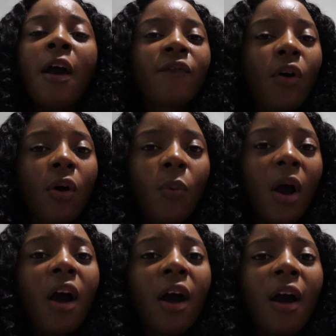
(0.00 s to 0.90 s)
for
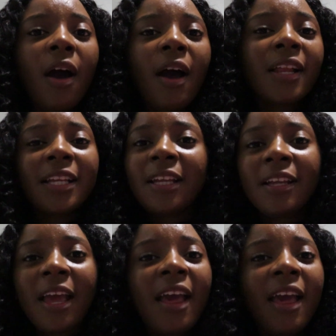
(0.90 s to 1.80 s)
what he
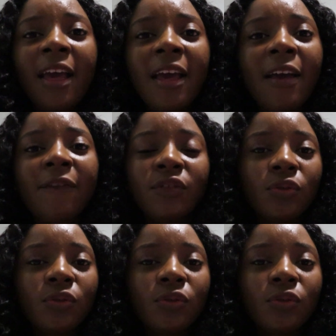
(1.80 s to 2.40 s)
gave